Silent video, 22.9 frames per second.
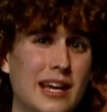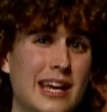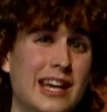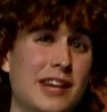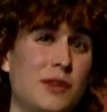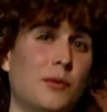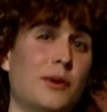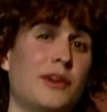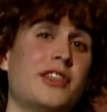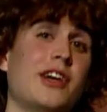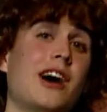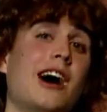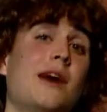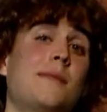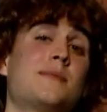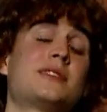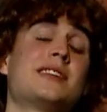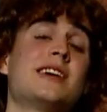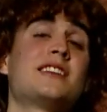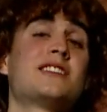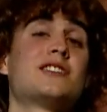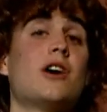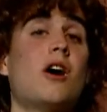and with
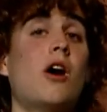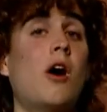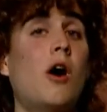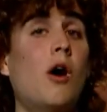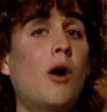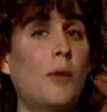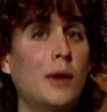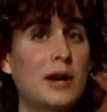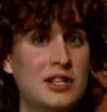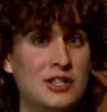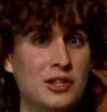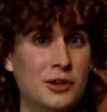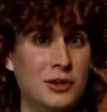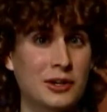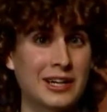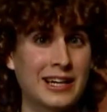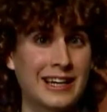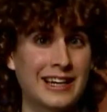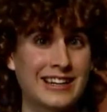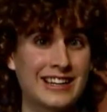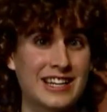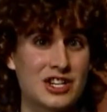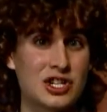upsets always
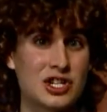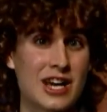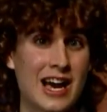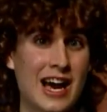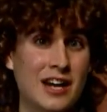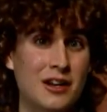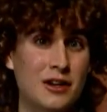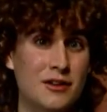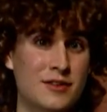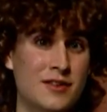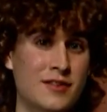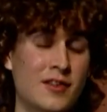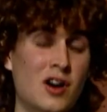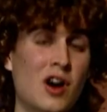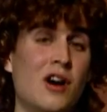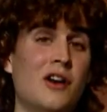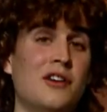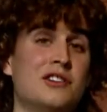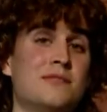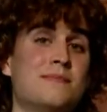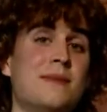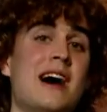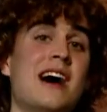lurking in the shadows of
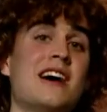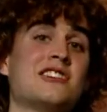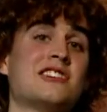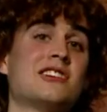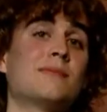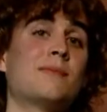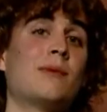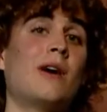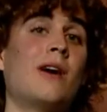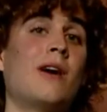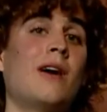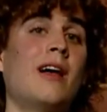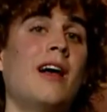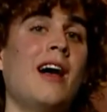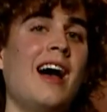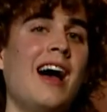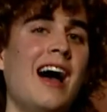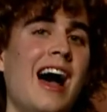college basketball,